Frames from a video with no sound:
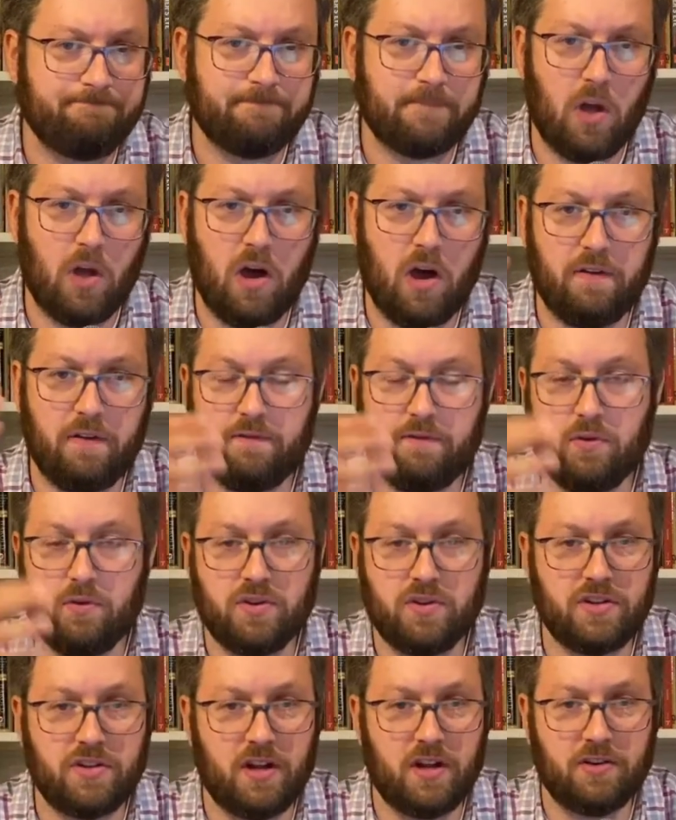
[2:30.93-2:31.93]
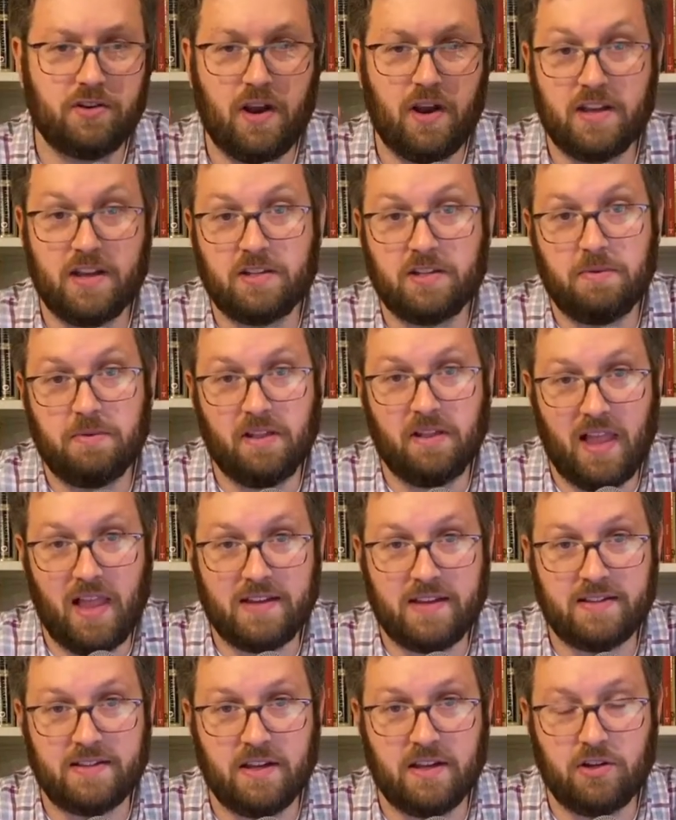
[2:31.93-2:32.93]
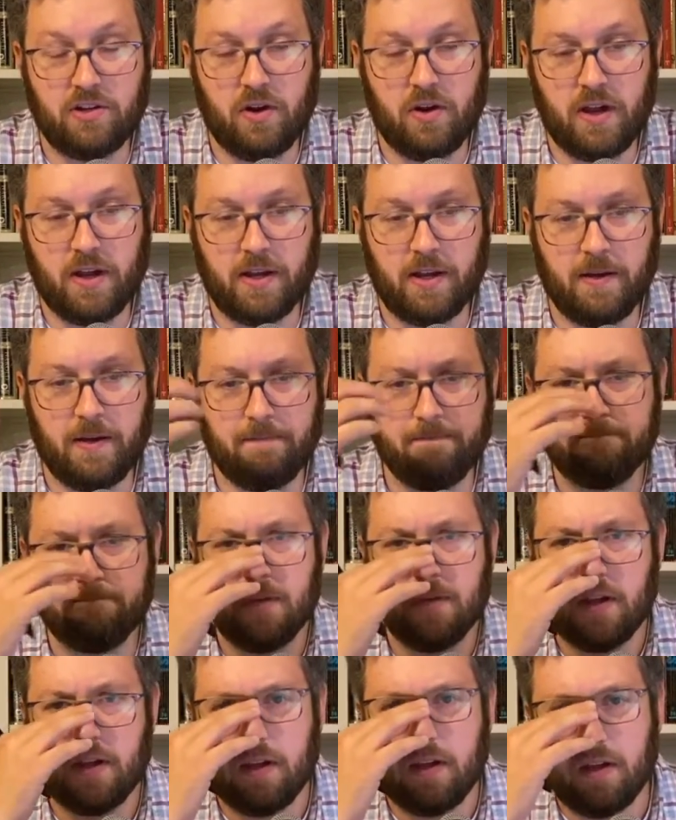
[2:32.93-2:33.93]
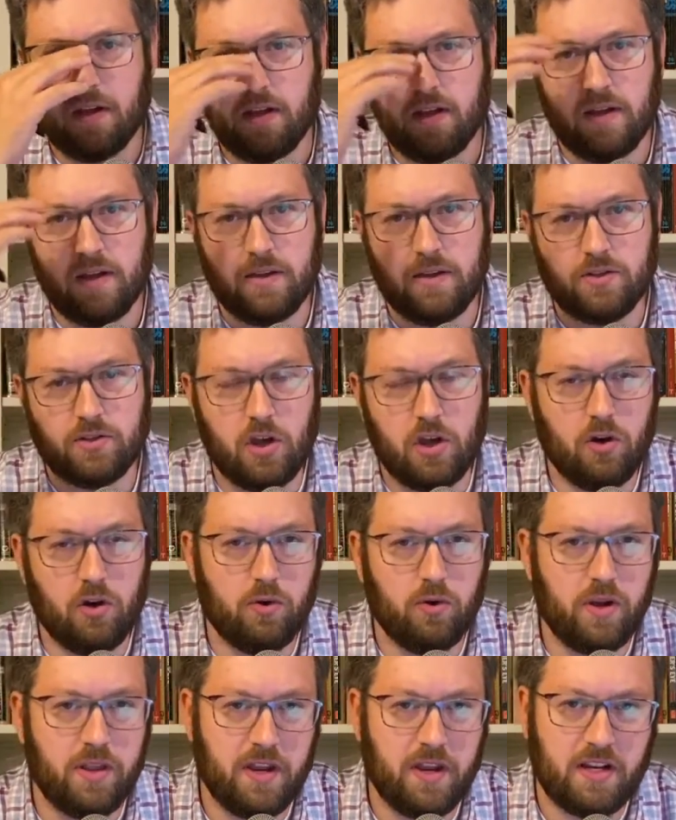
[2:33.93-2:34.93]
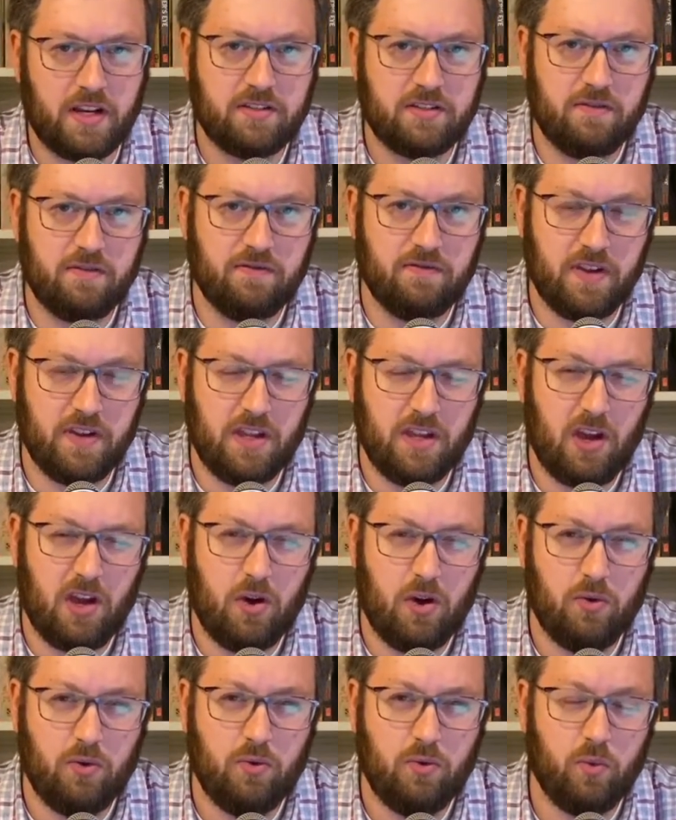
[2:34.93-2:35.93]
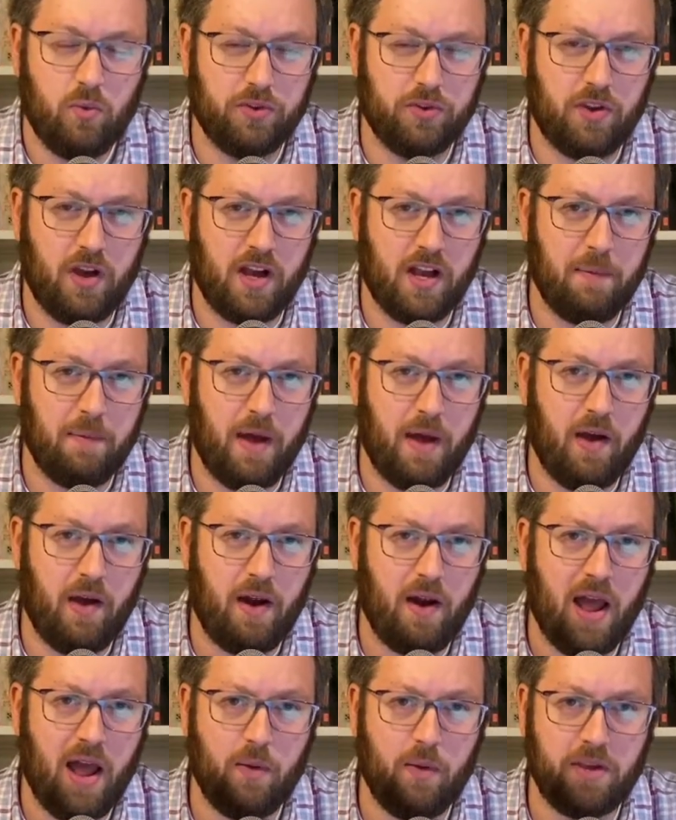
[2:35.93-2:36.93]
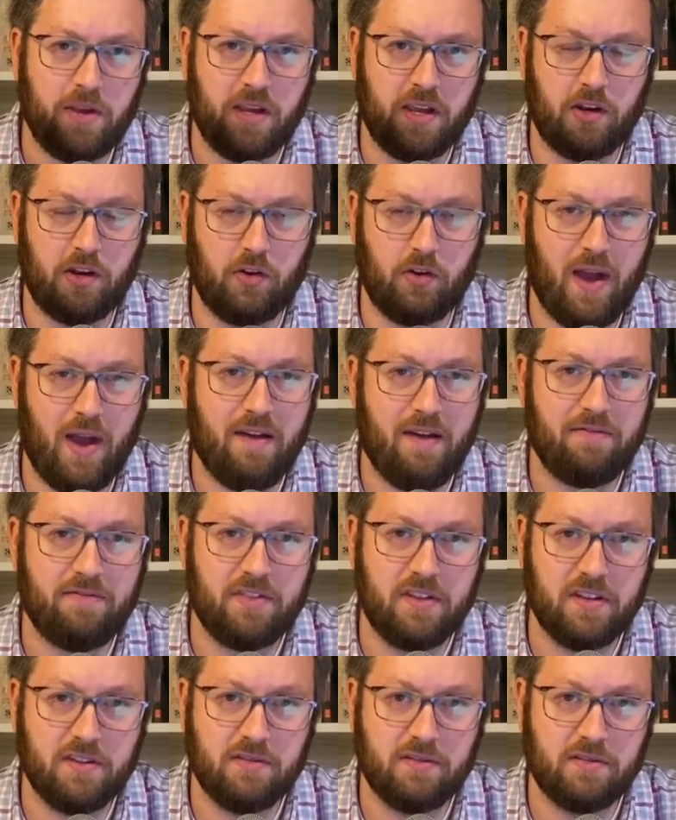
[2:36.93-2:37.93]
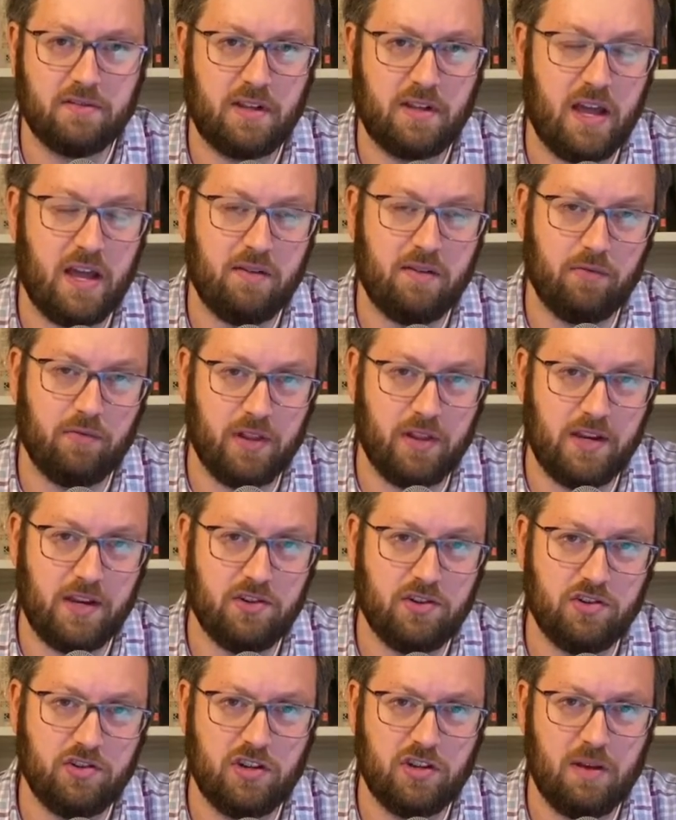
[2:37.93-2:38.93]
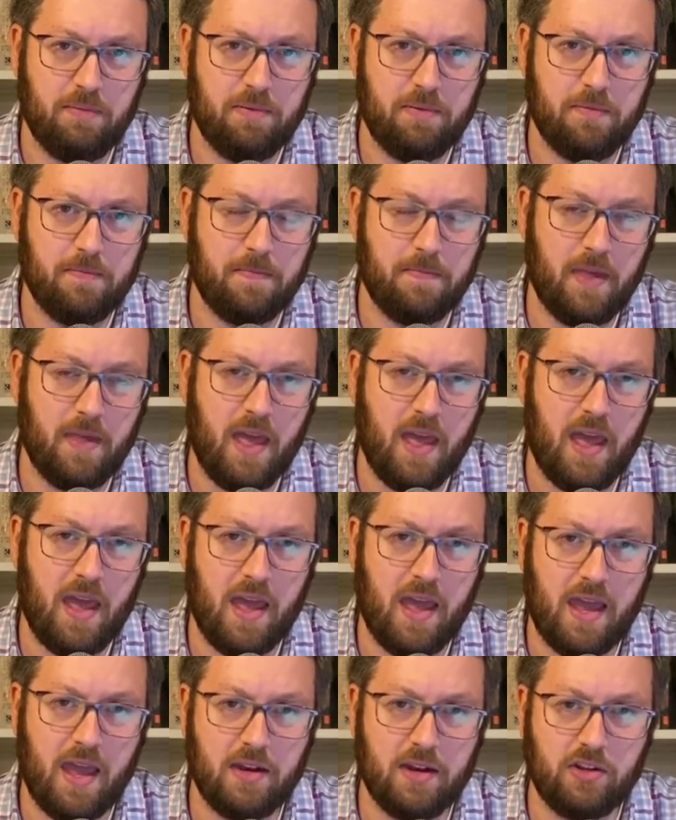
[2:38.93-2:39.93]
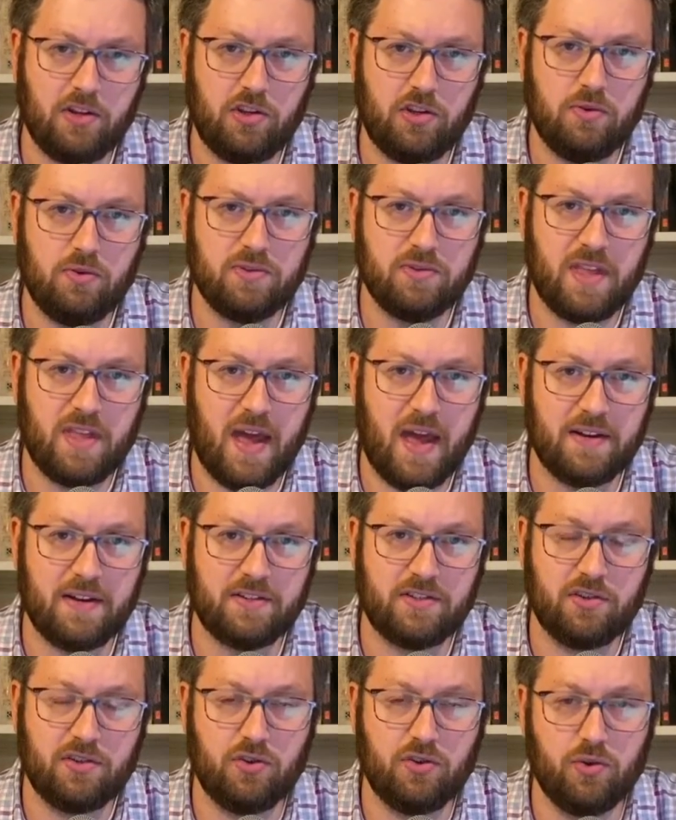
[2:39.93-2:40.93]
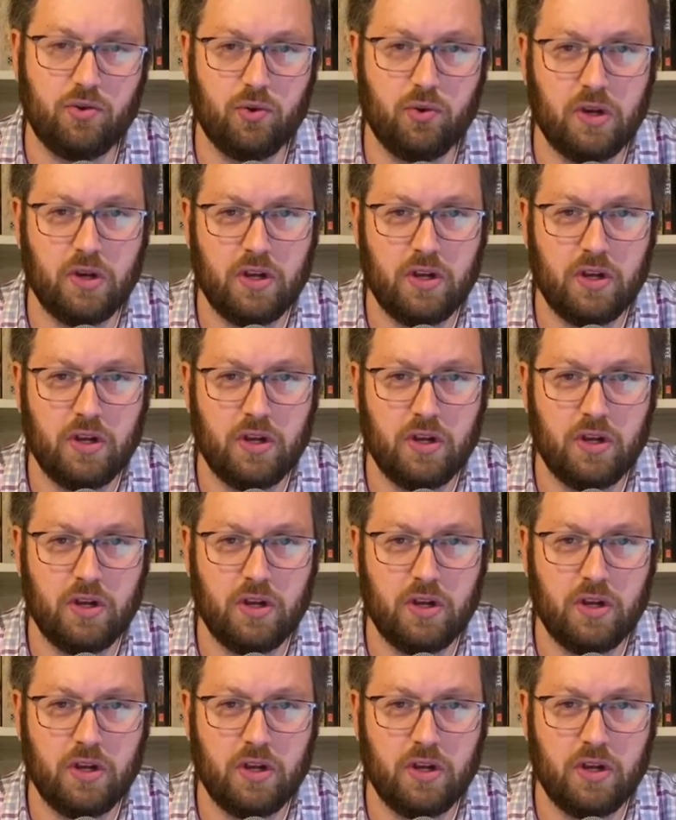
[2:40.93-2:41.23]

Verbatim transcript: on food and shelter has to be less than your income. So in the next video, we'll talk about how we can graph this kind of relationship and use that to